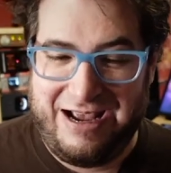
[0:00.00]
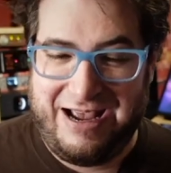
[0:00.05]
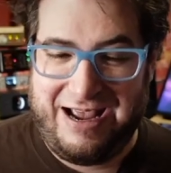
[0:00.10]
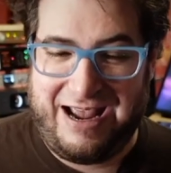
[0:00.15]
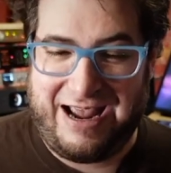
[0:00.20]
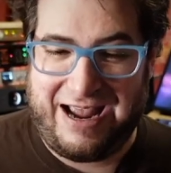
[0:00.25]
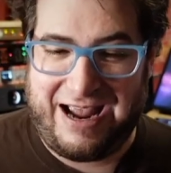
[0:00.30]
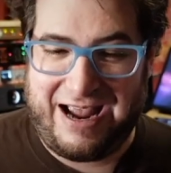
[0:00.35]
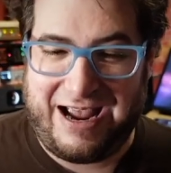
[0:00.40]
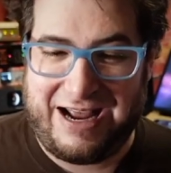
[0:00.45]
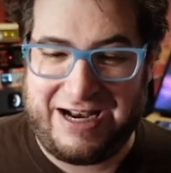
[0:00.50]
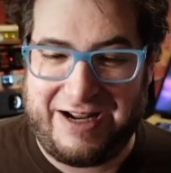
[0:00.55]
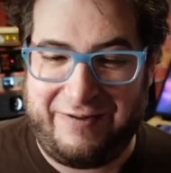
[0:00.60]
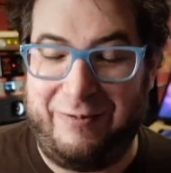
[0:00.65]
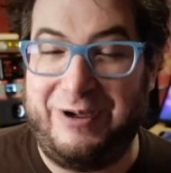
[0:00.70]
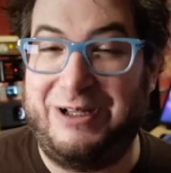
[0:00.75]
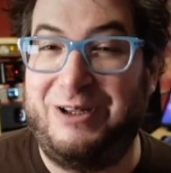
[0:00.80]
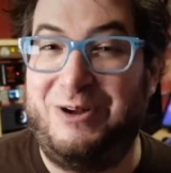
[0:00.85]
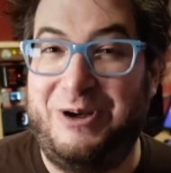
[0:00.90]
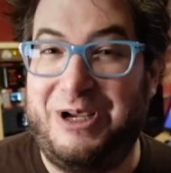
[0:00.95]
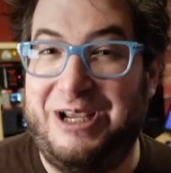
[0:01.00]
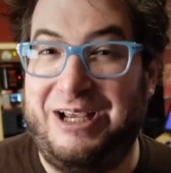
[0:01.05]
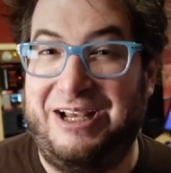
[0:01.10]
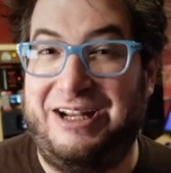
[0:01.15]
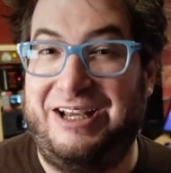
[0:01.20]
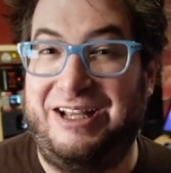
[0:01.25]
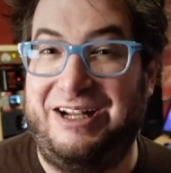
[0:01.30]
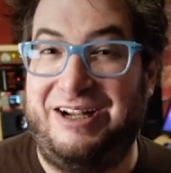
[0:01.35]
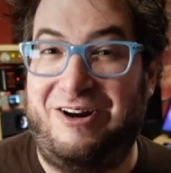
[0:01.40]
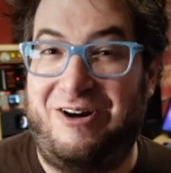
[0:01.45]
And if we look at
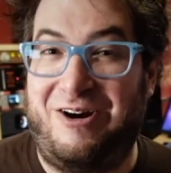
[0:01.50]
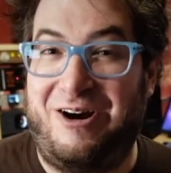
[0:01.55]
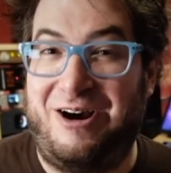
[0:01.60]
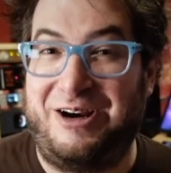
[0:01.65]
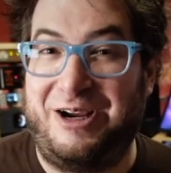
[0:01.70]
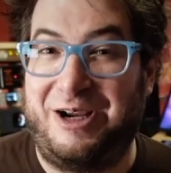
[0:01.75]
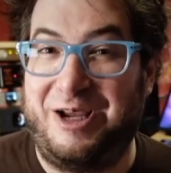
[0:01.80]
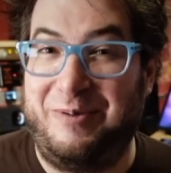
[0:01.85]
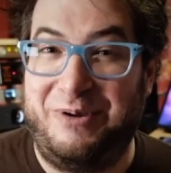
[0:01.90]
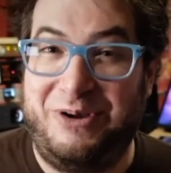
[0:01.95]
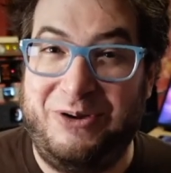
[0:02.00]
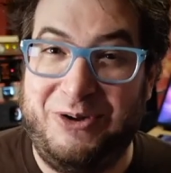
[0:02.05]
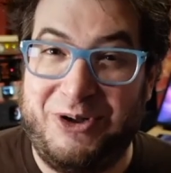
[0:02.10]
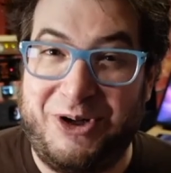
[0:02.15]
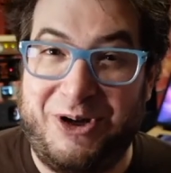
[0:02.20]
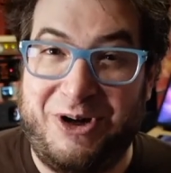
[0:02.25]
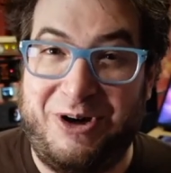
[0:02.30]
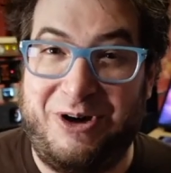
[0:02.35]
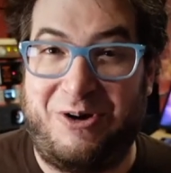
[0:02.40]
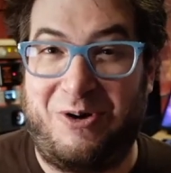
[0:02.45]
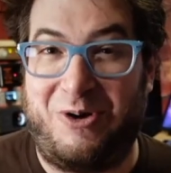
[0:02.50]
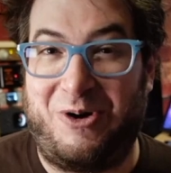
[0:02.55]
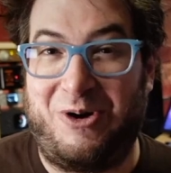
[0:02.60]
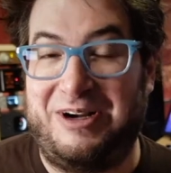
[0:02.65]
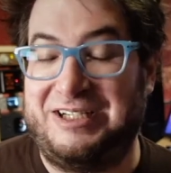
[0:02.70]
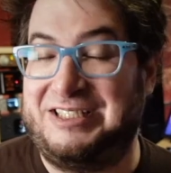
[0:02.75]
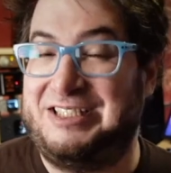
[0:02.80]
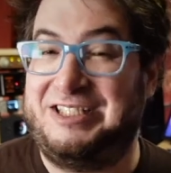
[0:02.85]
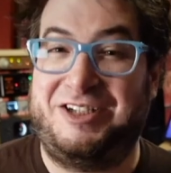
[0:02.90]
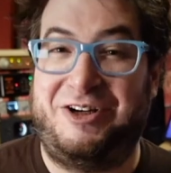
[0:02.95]
it on a computer or
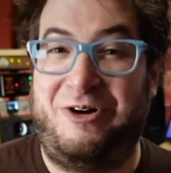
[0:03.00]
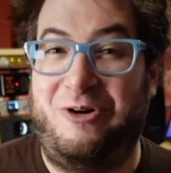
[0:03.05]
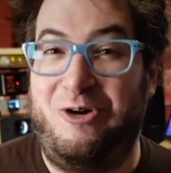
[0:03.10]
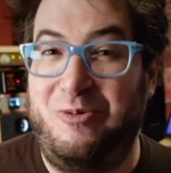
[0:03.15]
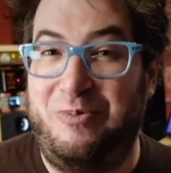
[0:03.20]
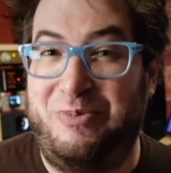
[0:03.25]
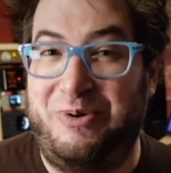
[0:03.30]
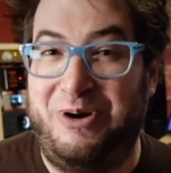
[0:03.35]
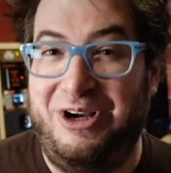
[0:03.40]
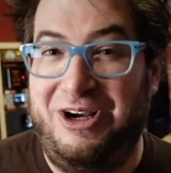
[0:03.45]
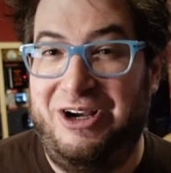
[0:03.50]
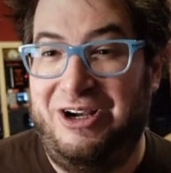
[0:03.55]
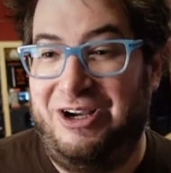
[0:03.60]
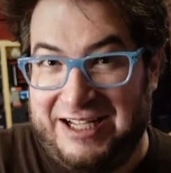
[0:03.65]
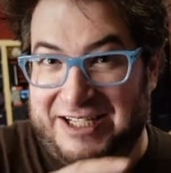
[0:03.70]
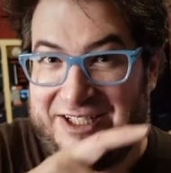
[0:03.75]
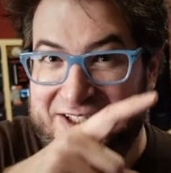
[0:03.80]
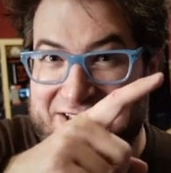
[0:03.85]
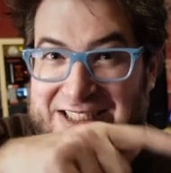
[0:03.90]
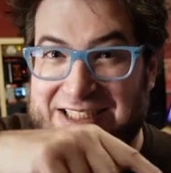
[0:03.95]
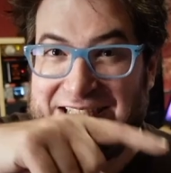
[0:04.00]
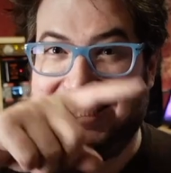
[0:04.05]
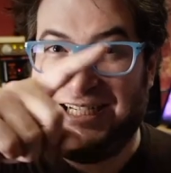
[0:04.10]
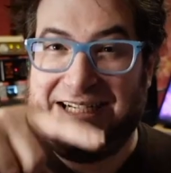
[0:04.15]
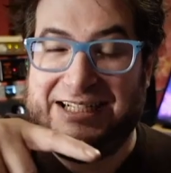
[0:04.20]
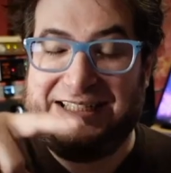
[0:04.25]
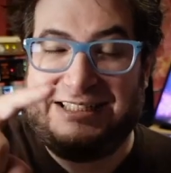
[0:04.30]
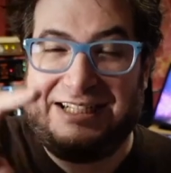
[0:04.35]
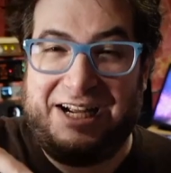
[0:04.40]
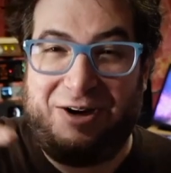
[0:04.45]
a scope, you'll see it
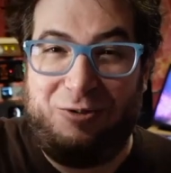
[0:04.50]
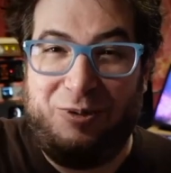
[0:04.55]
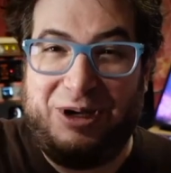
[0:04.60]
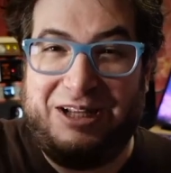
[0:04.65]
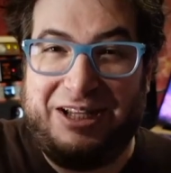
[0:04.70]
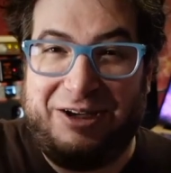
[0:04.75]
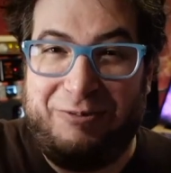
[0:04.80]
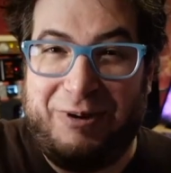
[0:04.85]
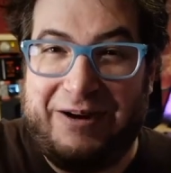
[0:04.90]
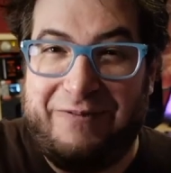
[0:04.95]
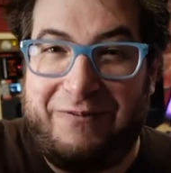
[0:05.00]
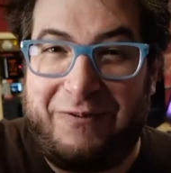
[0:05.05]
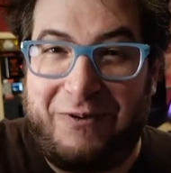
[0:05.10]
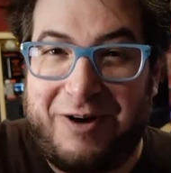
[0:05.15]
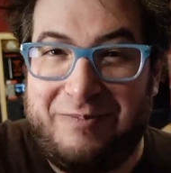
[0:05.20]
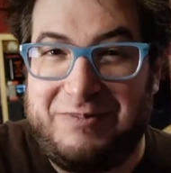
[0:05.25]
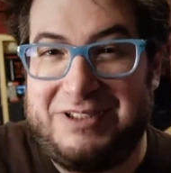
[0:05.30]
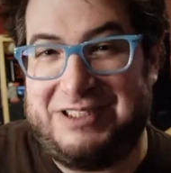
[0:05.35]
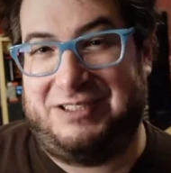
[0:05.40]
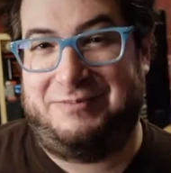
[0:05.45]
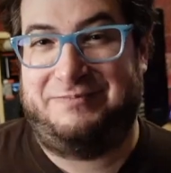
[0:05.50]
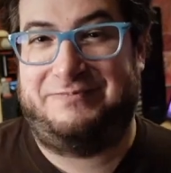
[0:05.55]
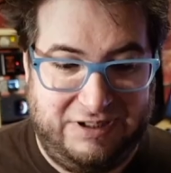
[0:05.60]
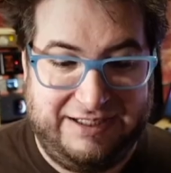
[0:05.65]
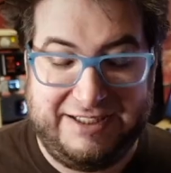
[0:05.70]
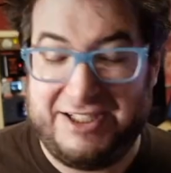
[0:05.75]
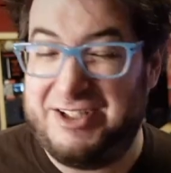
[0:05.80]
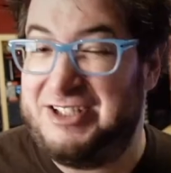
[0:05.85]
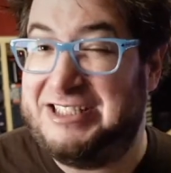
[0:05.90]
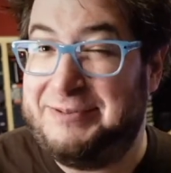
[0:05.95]
as like wiggly waveforms.
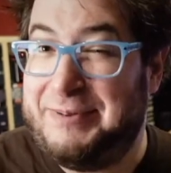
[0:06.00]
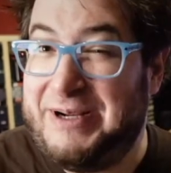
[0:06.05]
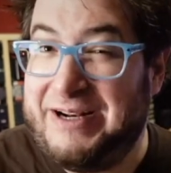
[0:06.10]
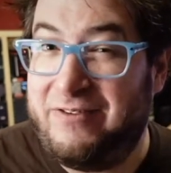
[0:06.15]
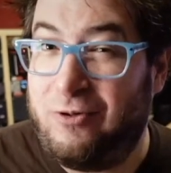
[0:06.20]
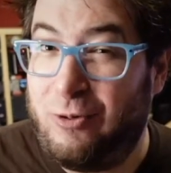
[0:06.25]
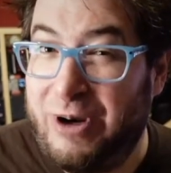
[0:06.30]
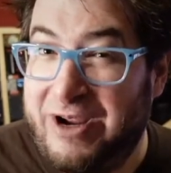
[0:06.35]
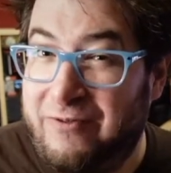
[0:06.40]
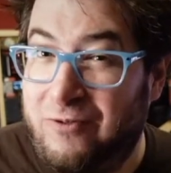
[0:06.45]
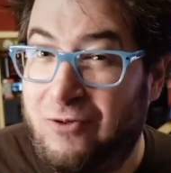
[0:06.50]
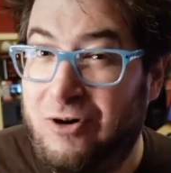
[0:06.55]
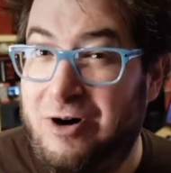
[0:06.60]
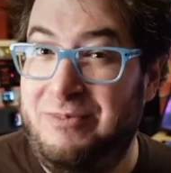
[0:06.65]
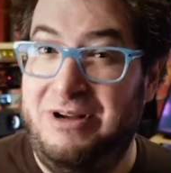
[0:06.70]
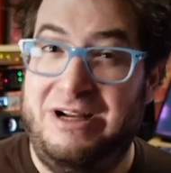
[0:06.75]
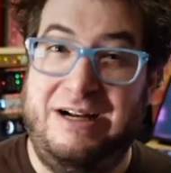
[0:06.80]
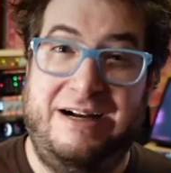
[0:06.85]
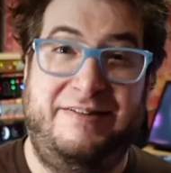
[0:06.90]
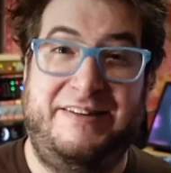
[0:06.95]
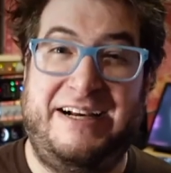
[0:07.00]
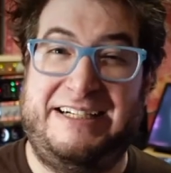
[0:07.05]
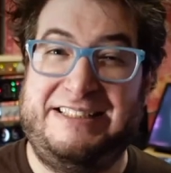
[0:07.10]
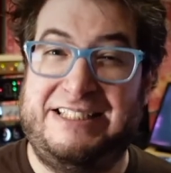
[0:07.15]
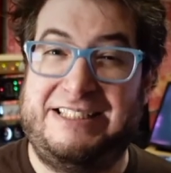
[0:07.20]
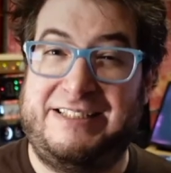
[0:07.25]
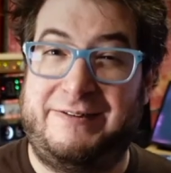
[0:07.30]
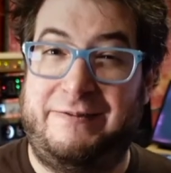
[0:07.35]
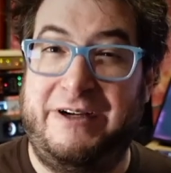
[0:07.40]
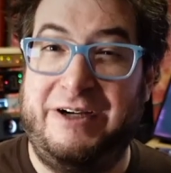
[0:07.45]
So the speed of a waveform, that's
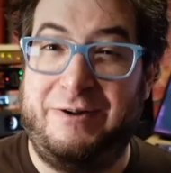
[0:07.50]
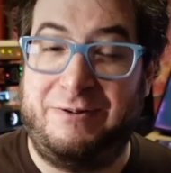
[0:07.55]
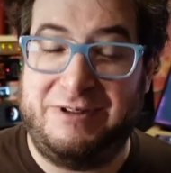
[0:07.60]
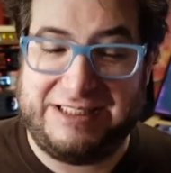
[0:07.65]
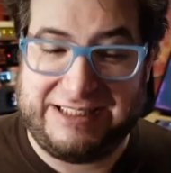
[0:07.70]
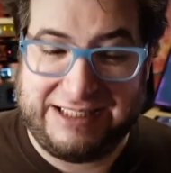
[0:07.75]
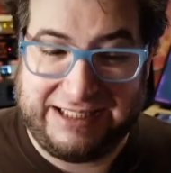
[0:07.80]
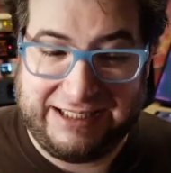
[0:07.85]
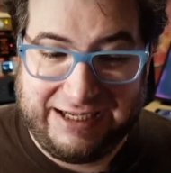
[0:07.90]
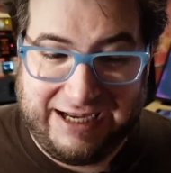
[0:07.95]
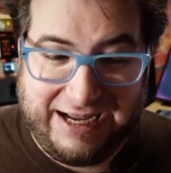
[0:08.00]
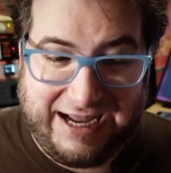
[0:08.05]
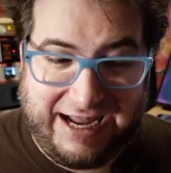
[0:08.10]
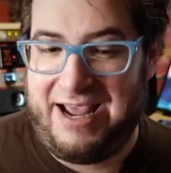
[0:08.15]
its frequency.